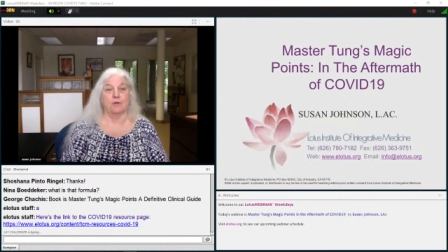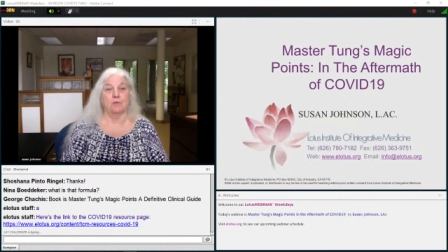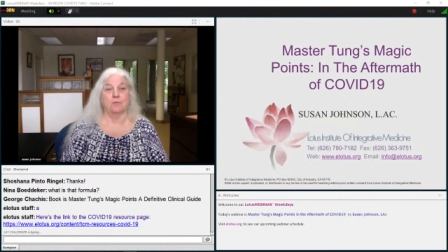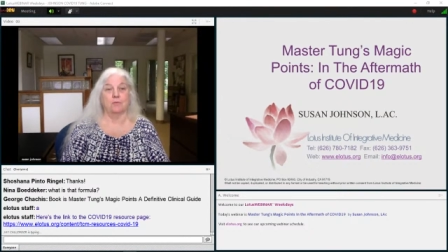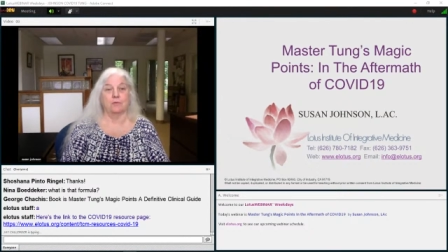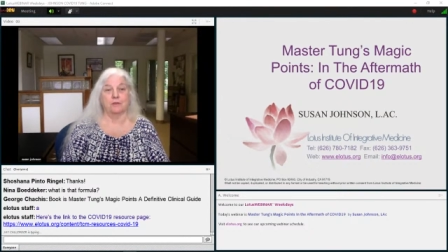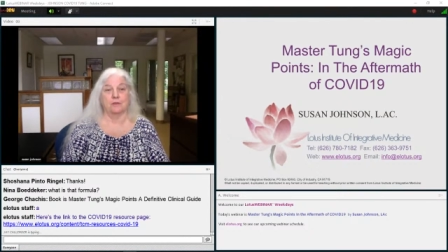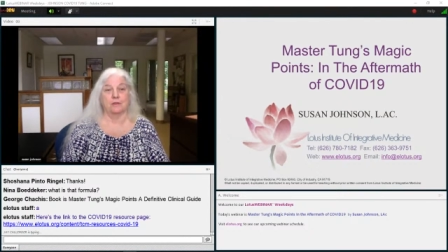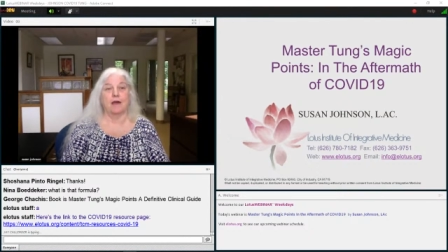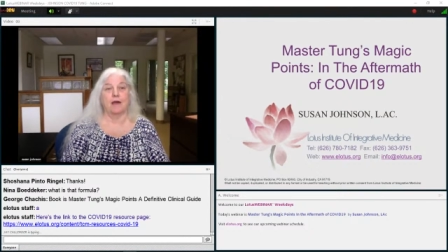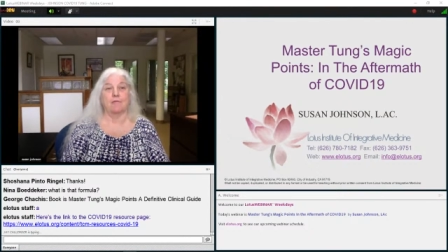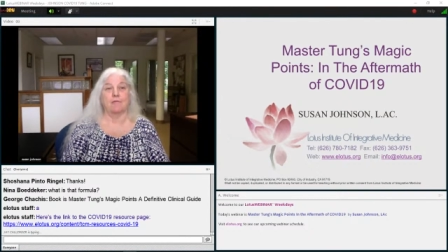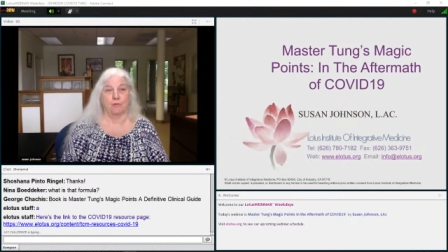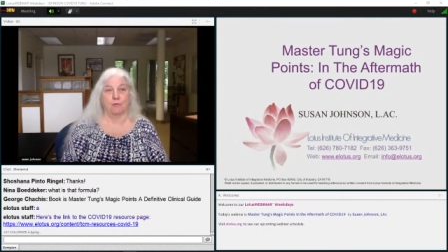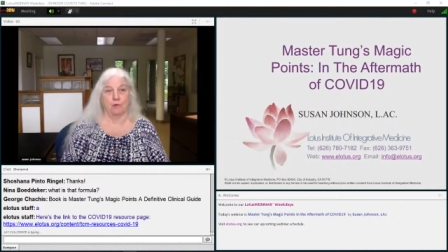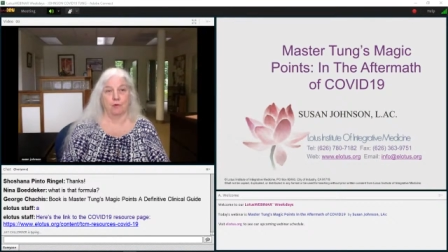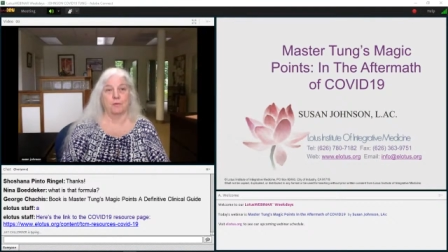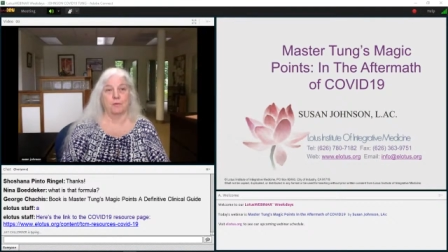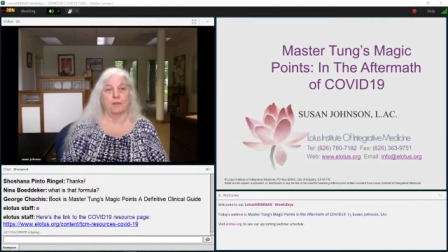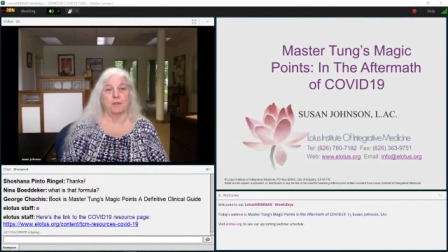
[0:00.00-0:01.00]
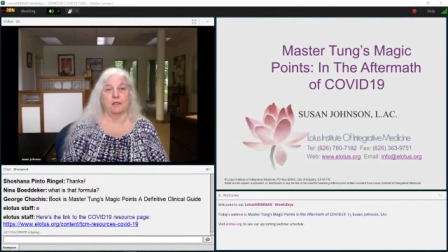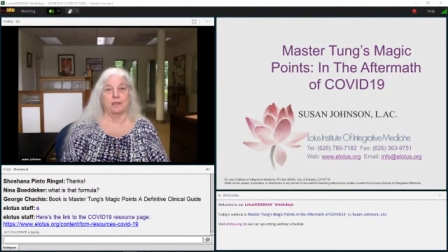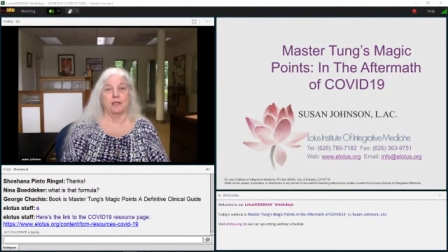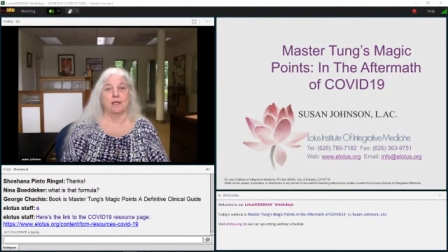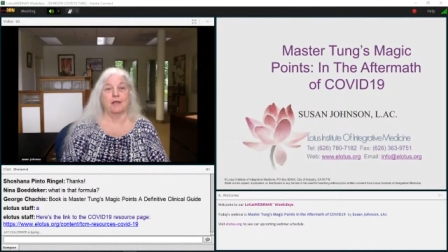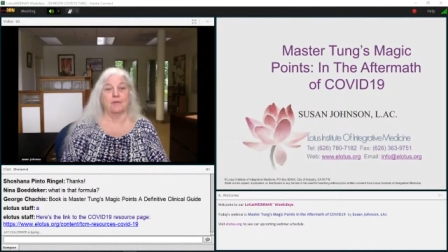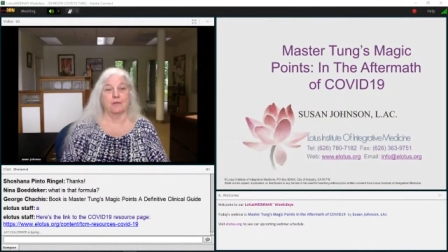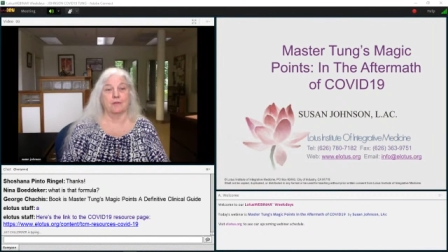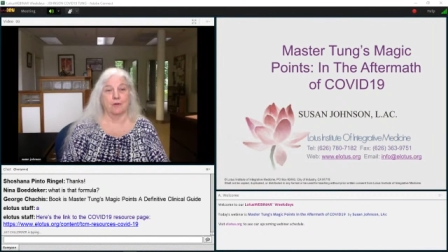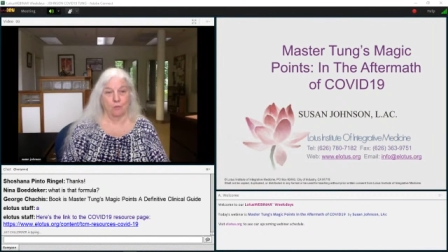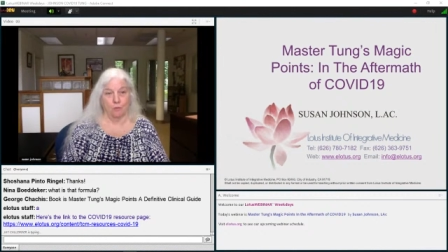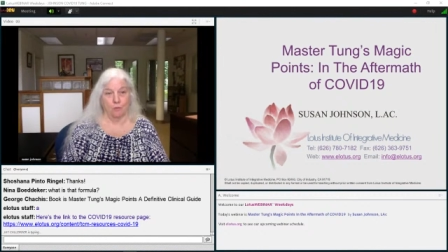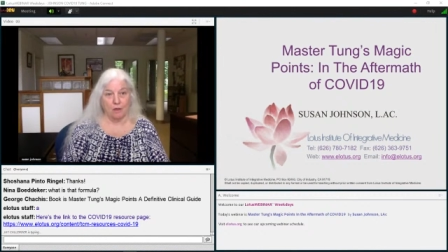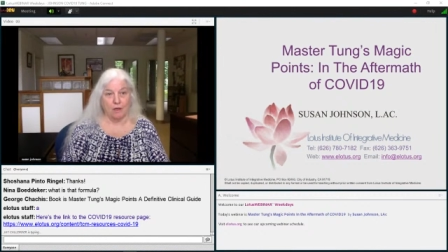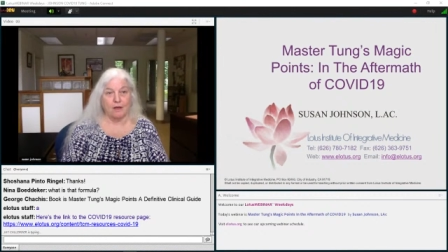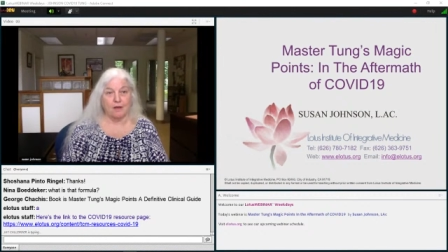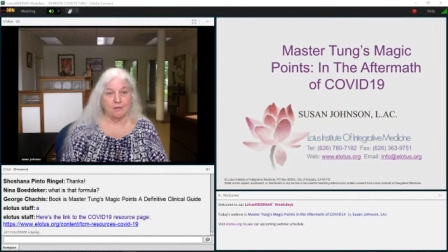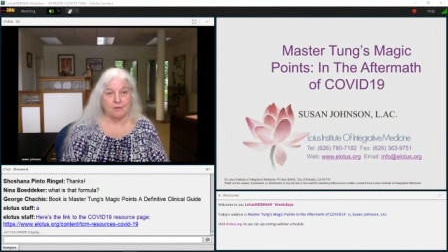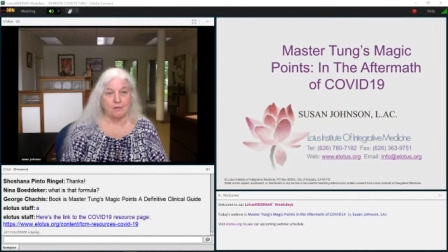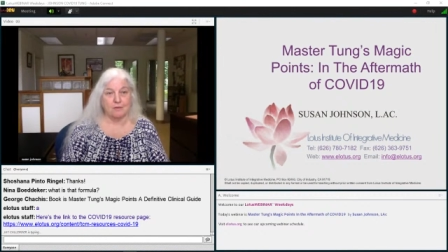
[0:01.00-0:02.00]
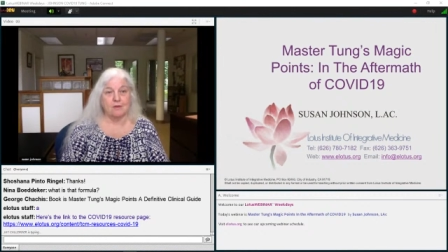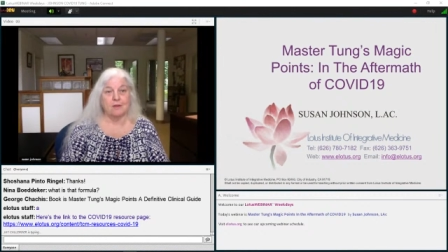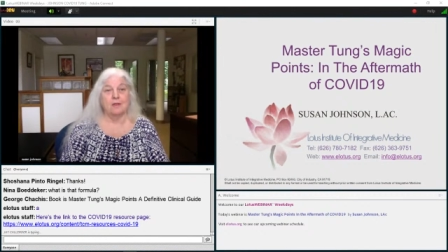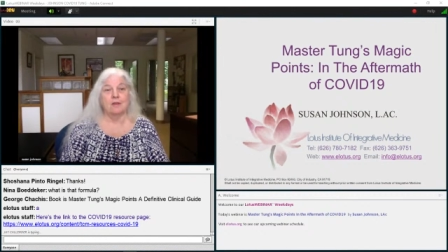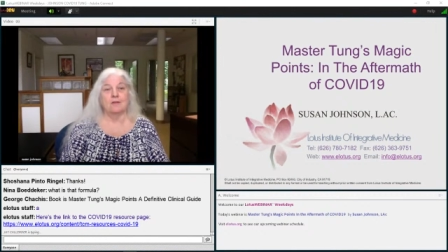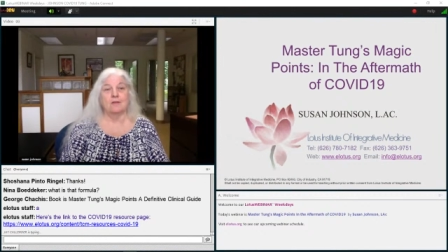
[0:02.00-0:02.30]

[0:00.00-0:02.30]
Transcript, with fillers: herbs in that formula, and there was.